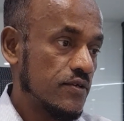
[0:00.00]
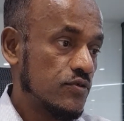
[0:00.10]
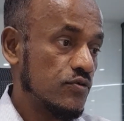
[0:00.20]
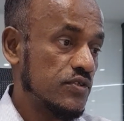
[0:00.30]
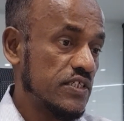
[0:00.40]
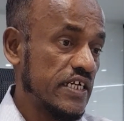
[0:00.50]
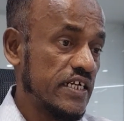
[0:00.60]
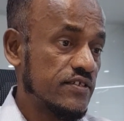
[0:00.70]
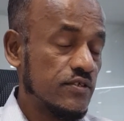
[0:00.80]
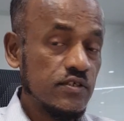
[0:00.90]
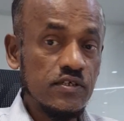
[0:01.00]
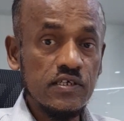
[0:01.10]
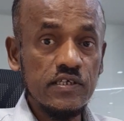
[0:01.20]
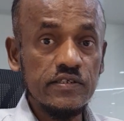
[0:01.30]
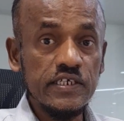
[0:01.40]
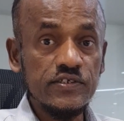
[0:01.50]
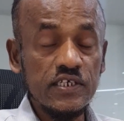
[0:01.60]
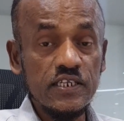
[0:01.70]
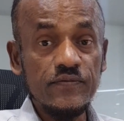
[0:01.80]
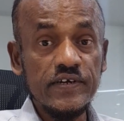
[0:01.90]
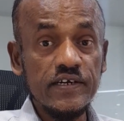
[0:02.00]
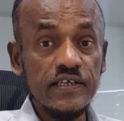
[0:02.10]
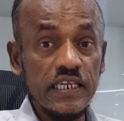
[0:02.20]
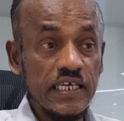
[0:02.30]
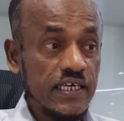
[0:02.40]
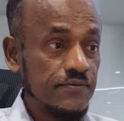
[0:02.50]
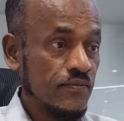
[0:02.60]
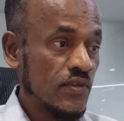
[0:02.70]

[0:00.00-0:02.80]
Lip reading: So that's the significant delay